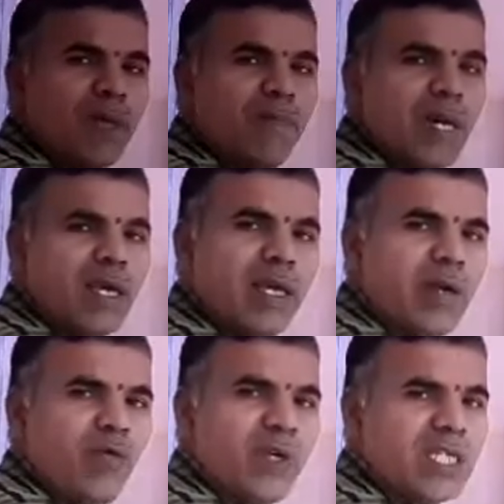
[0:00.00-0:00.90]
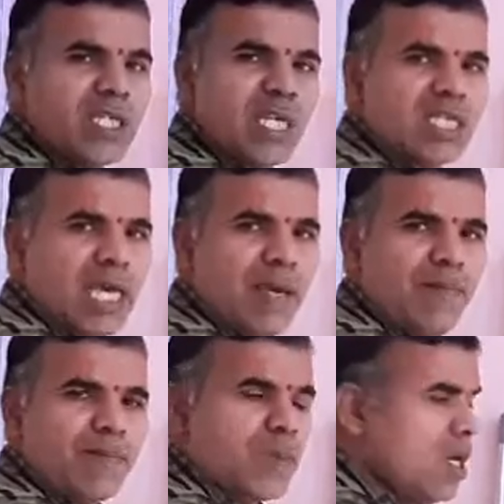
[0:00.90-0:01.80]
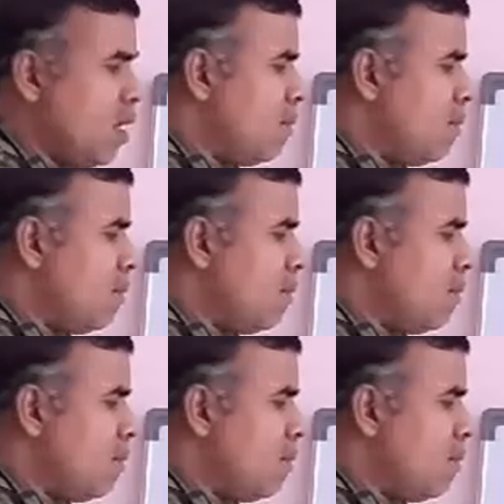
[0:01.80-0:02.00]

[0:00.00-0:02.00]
number which is the same